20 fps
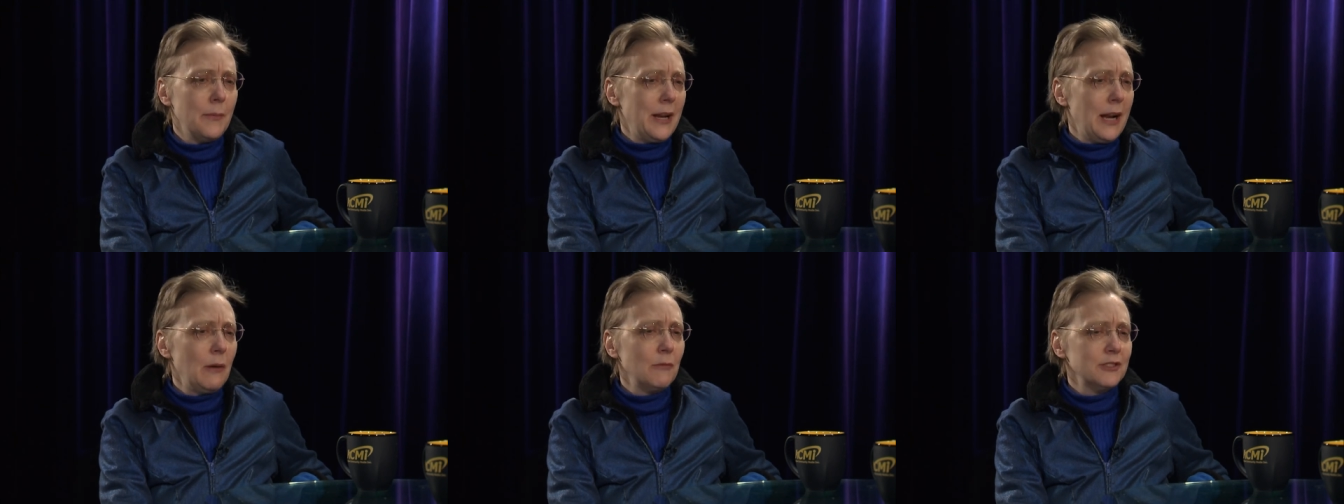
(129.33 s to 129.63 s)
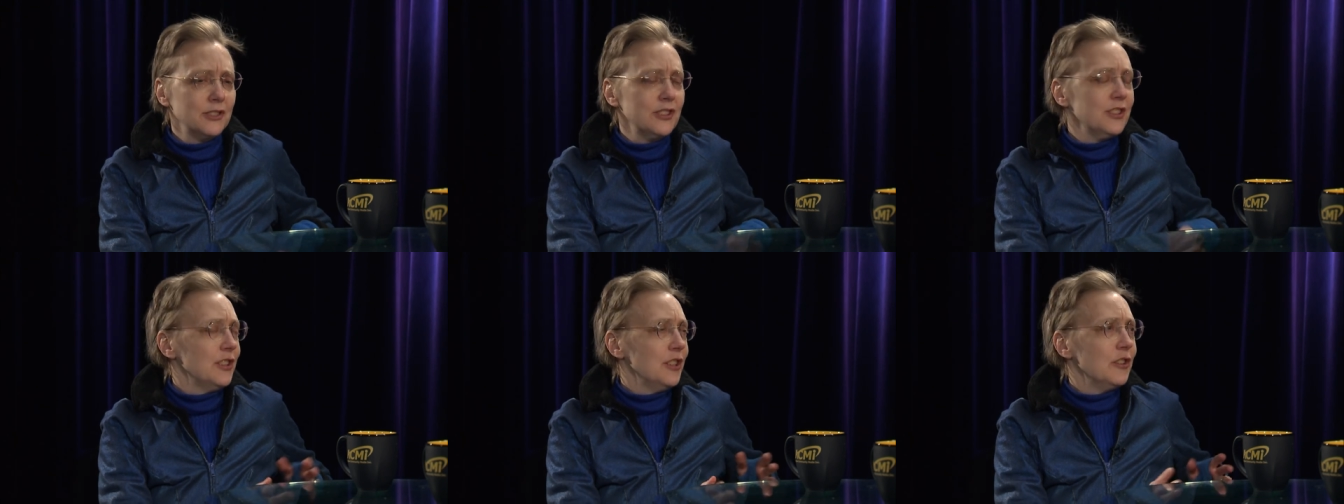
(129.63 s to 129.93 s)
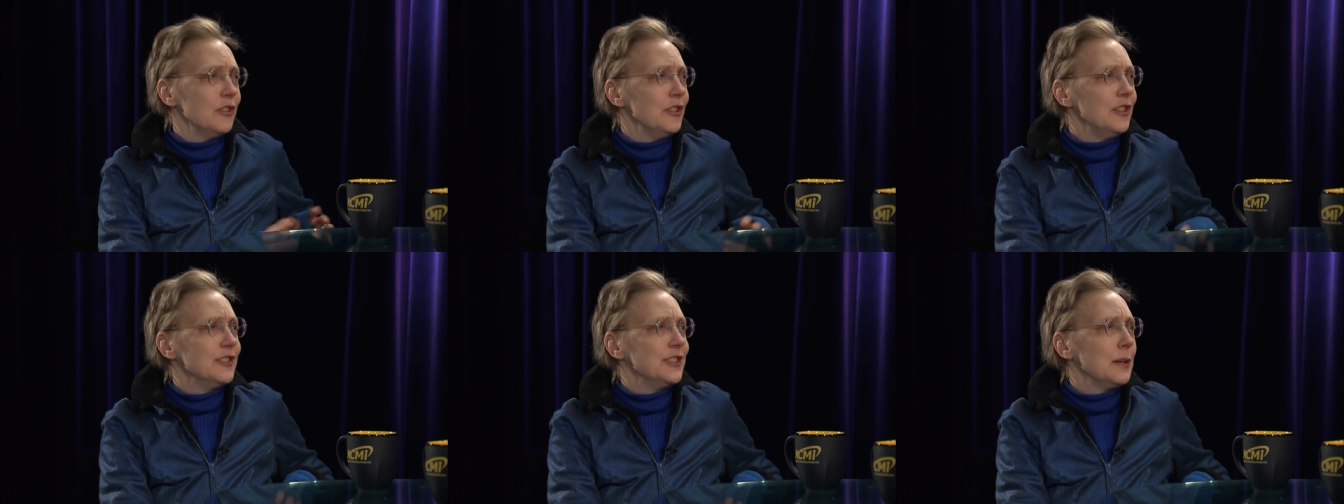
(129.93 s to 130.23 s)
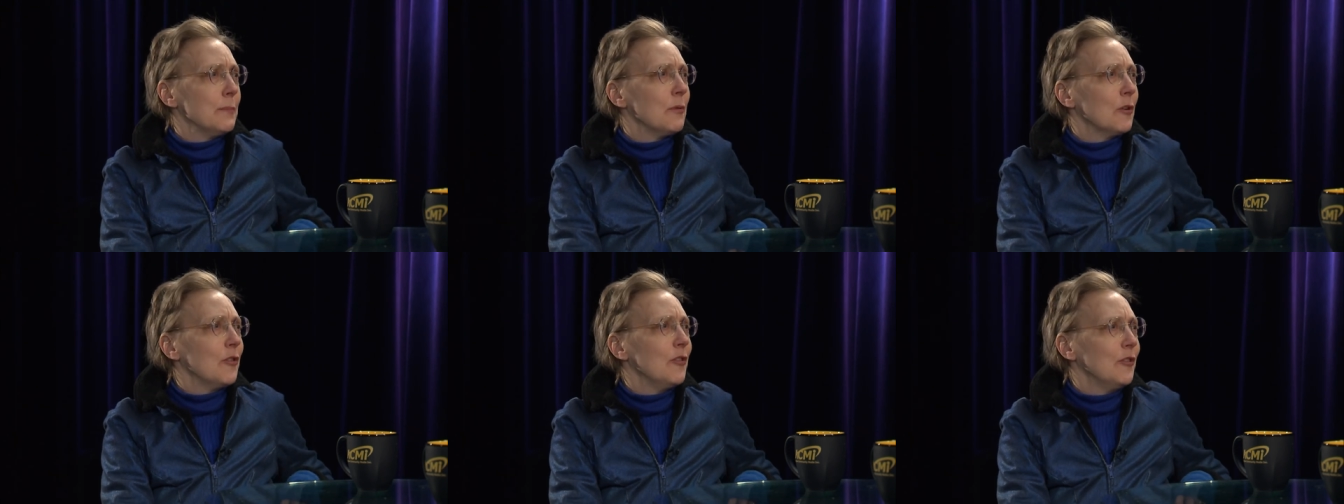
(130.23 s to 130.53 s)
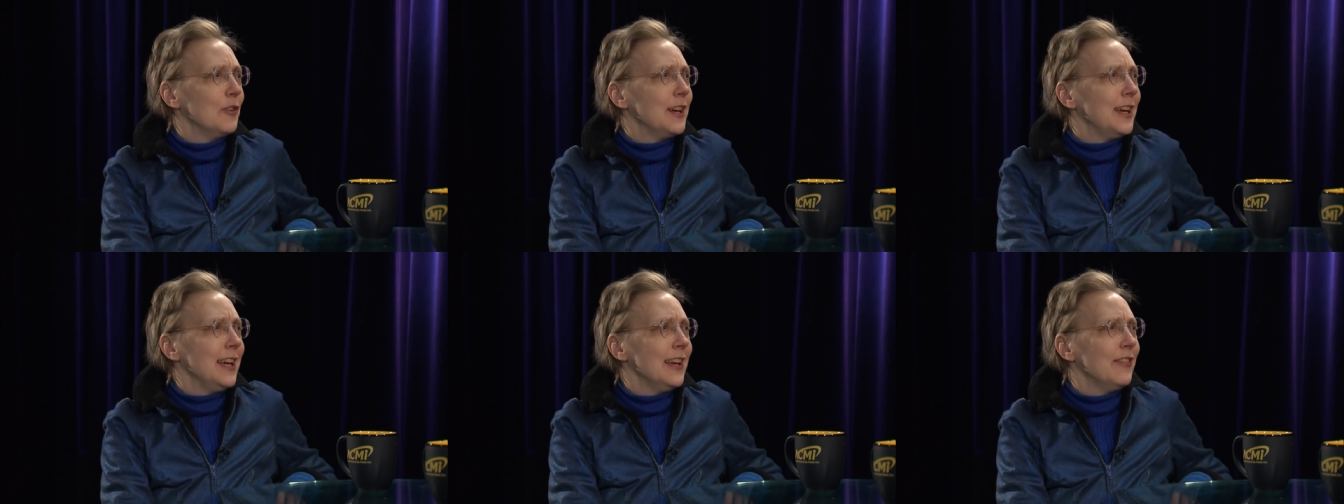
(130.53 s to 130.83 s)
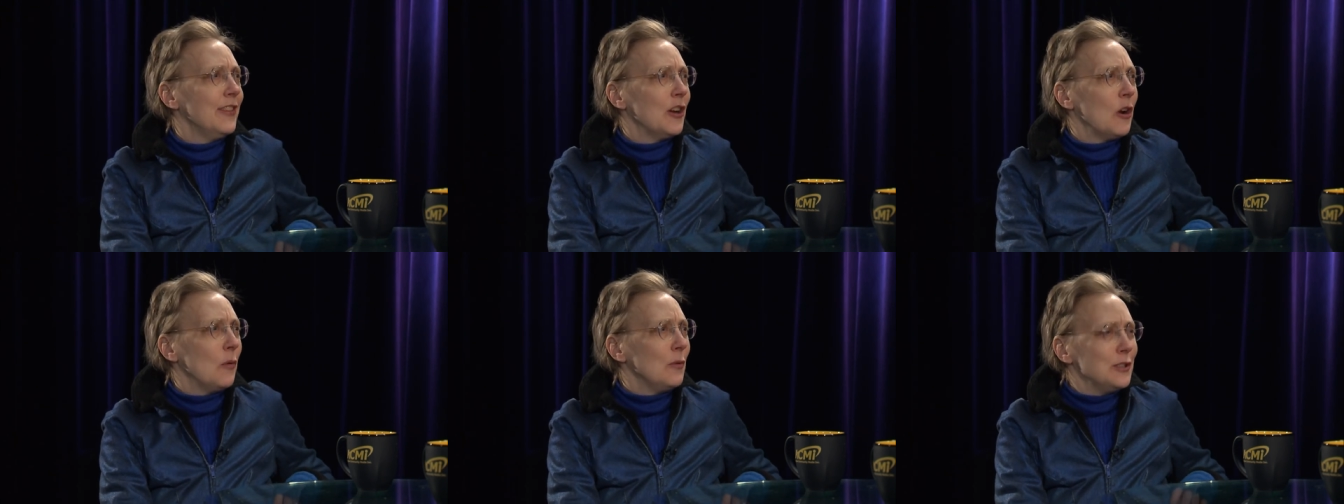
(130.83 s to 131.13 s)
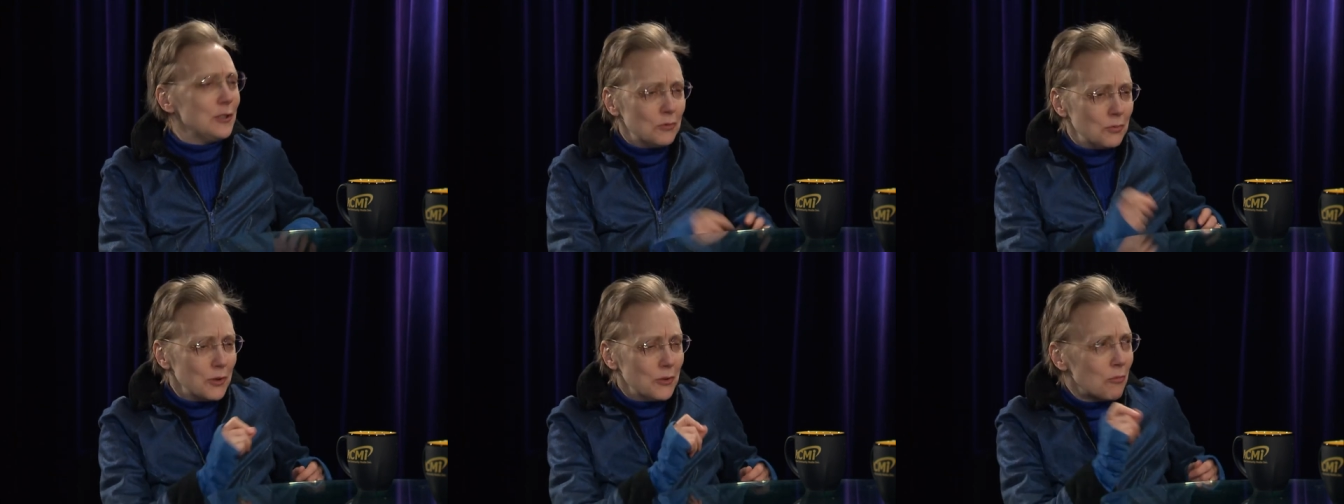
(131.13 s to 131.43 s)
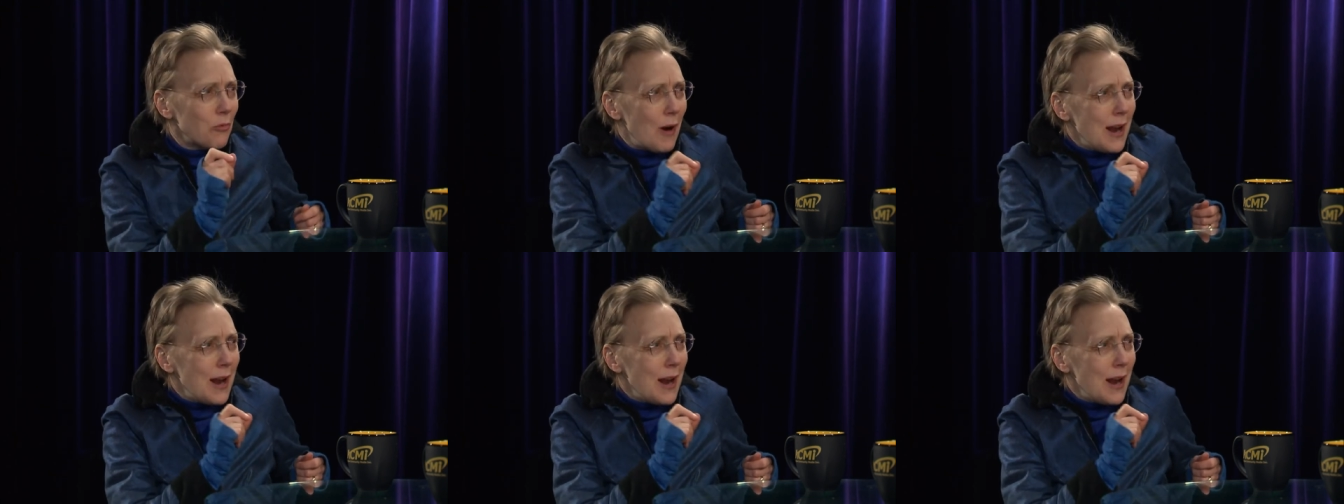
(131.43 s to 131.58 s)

I mean, I was your, your typical kid that always would